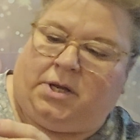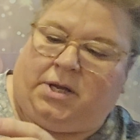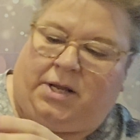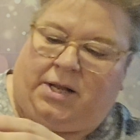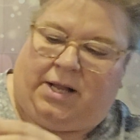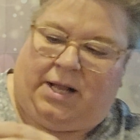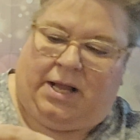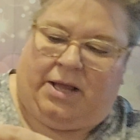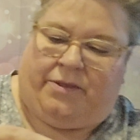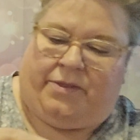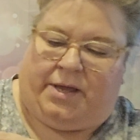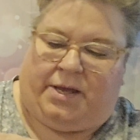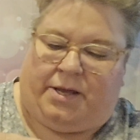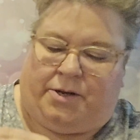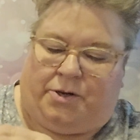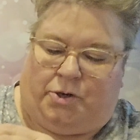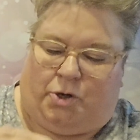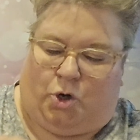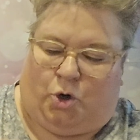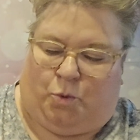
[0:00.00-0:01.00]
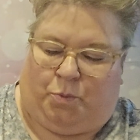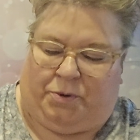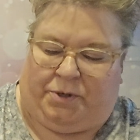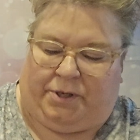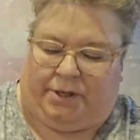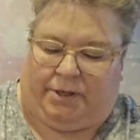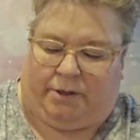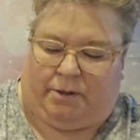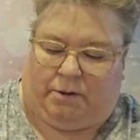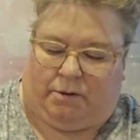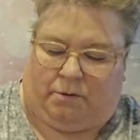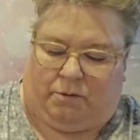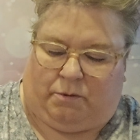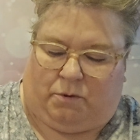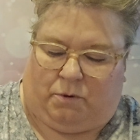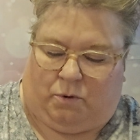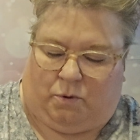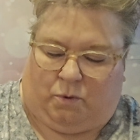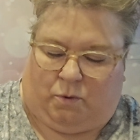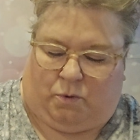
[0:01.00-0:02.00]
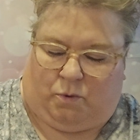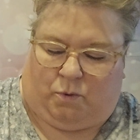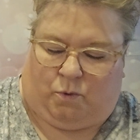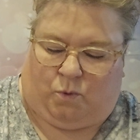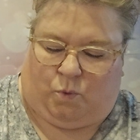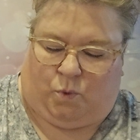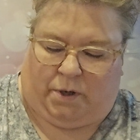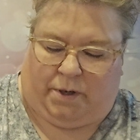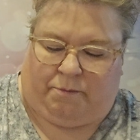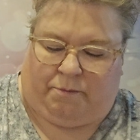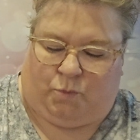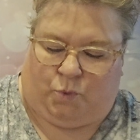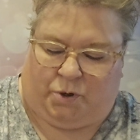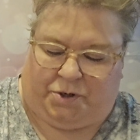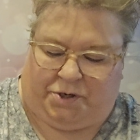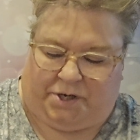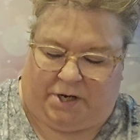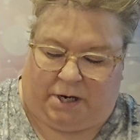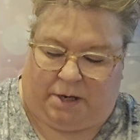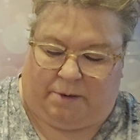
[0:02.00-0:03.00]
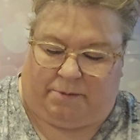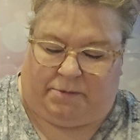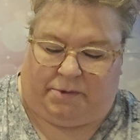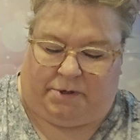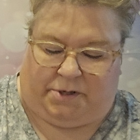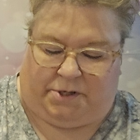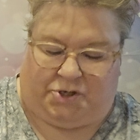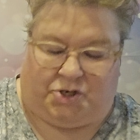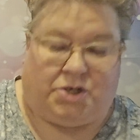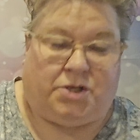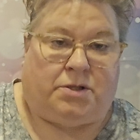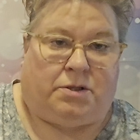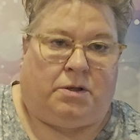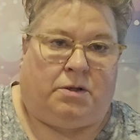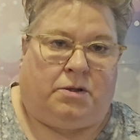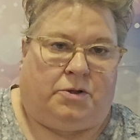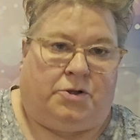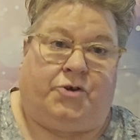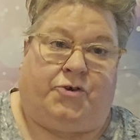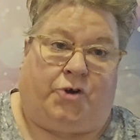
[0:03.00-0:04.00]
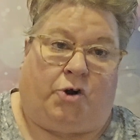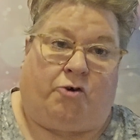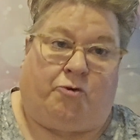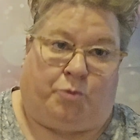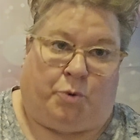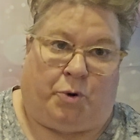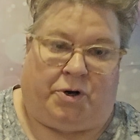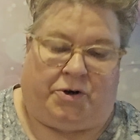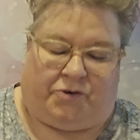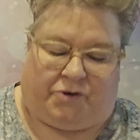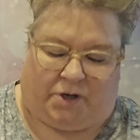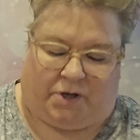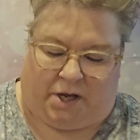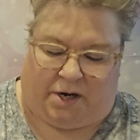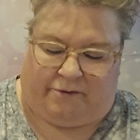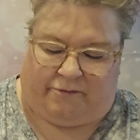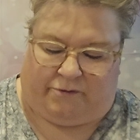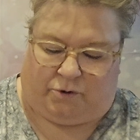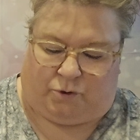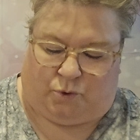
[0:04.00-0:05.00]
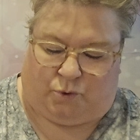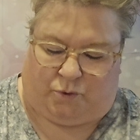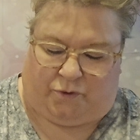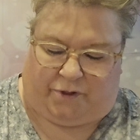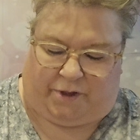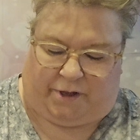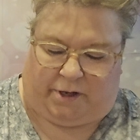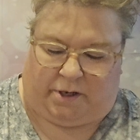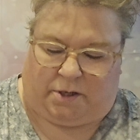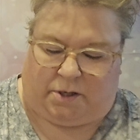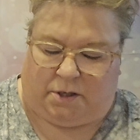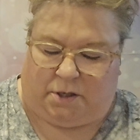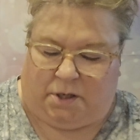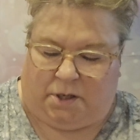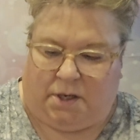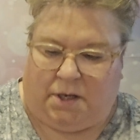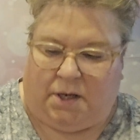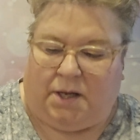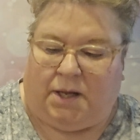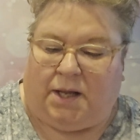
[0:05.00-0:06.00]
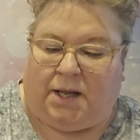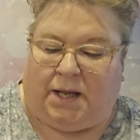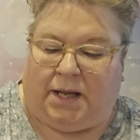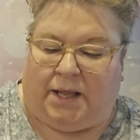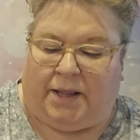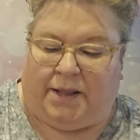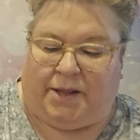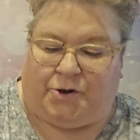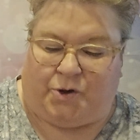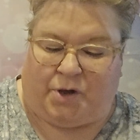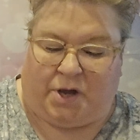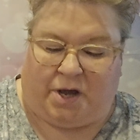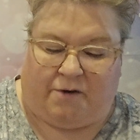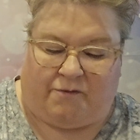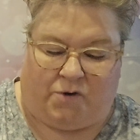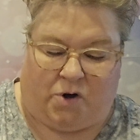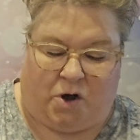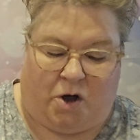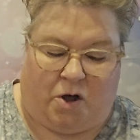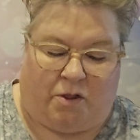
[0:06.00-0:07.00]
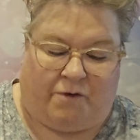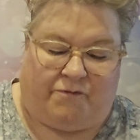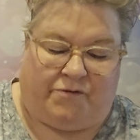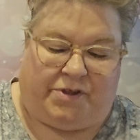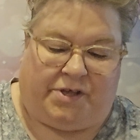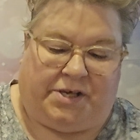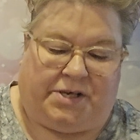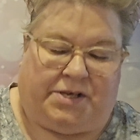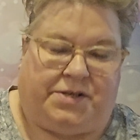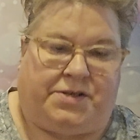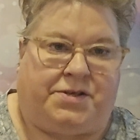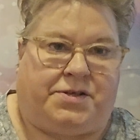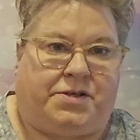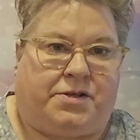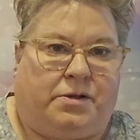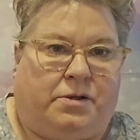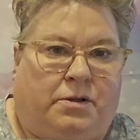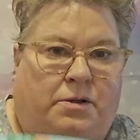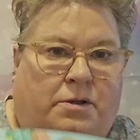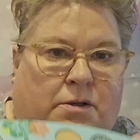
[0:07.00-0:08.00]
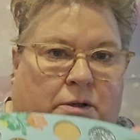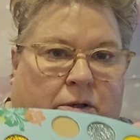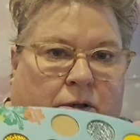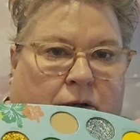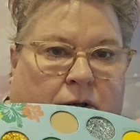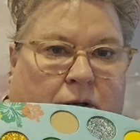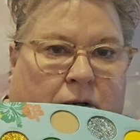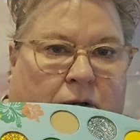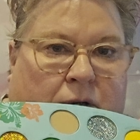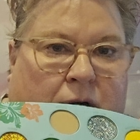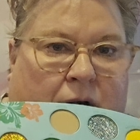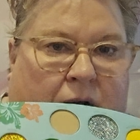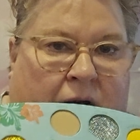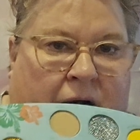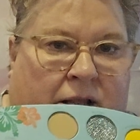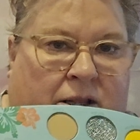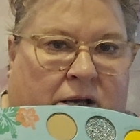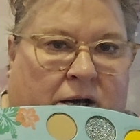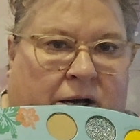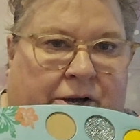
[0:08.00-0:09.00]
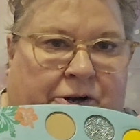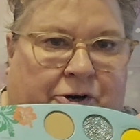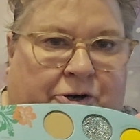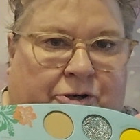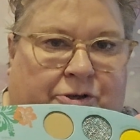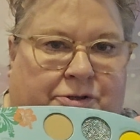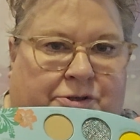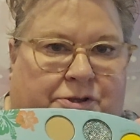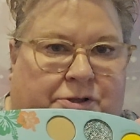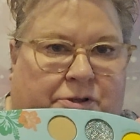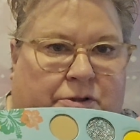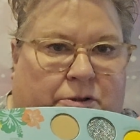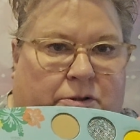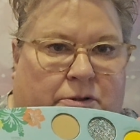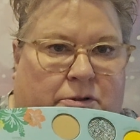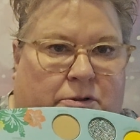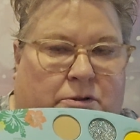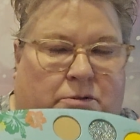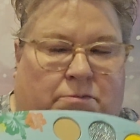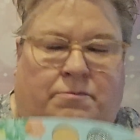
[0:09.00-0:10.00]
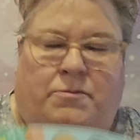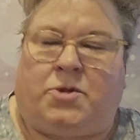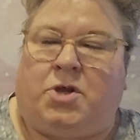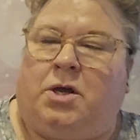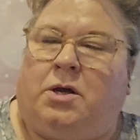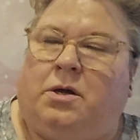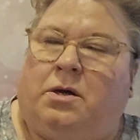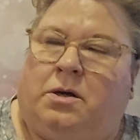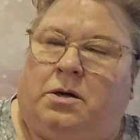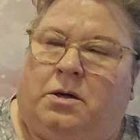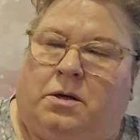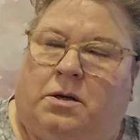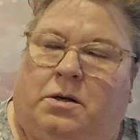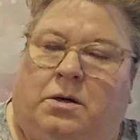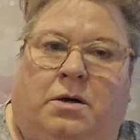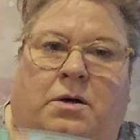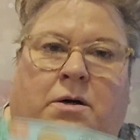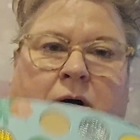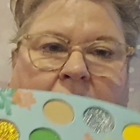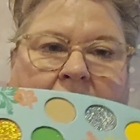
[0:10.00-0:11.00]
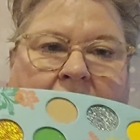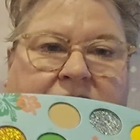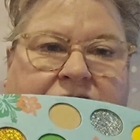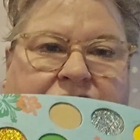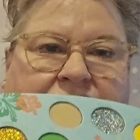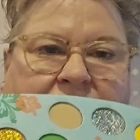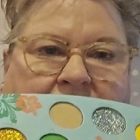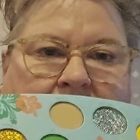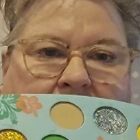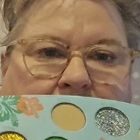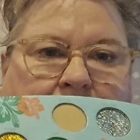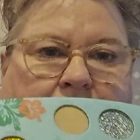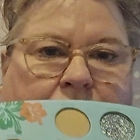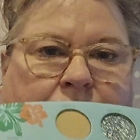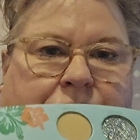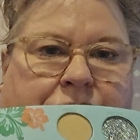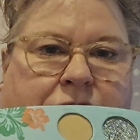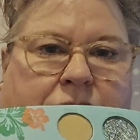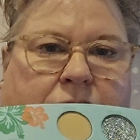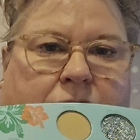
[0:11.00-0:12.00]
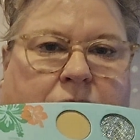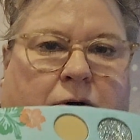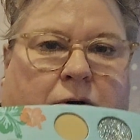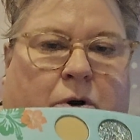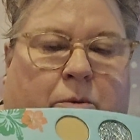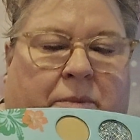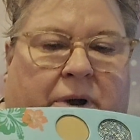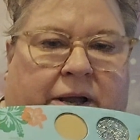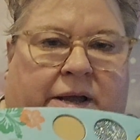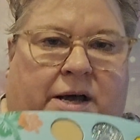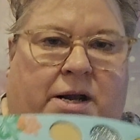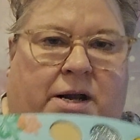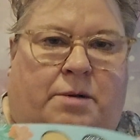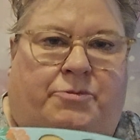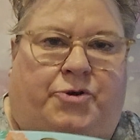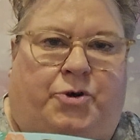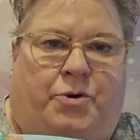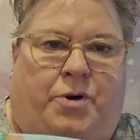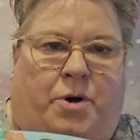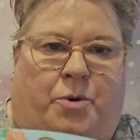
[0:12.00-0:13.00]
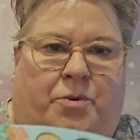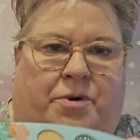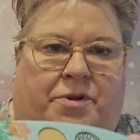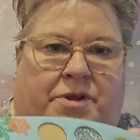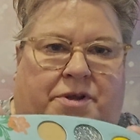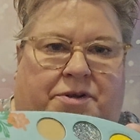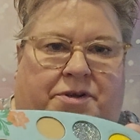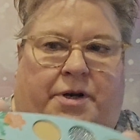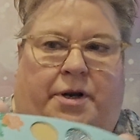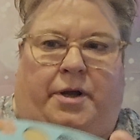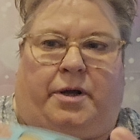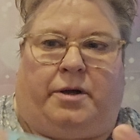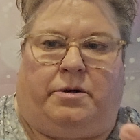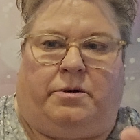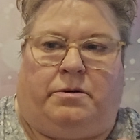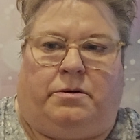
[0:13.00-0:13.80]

And then open it one more time. And the, the surfboard's kind of a cool thing. And then you have all of these eyeliners. Eyeshadows. Oh my god, I'm so not with it today.